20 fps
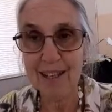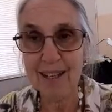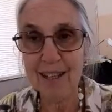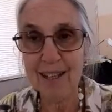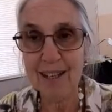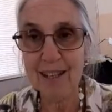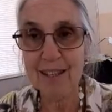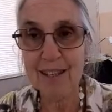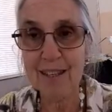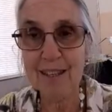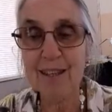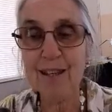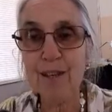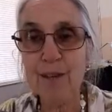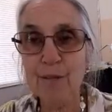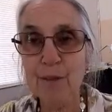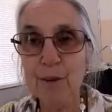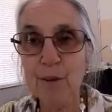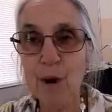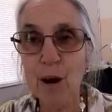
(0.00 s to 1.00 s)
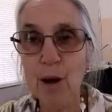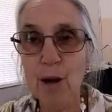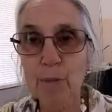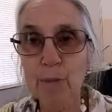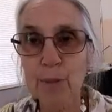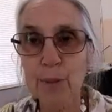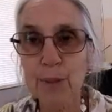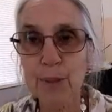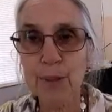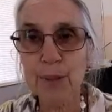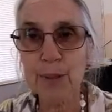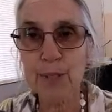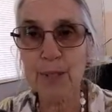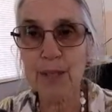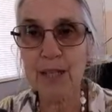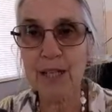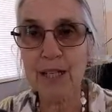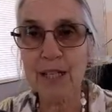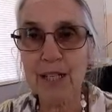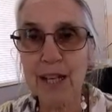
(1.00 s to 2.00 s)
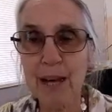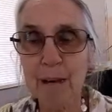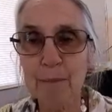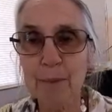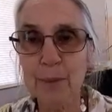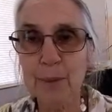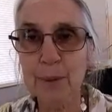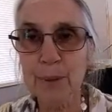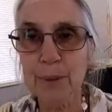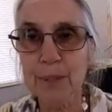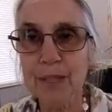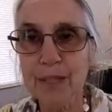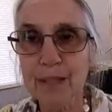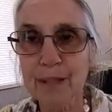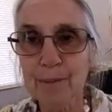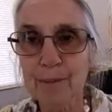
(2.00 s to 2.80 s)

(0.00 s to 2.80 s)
and think of your own personal examples.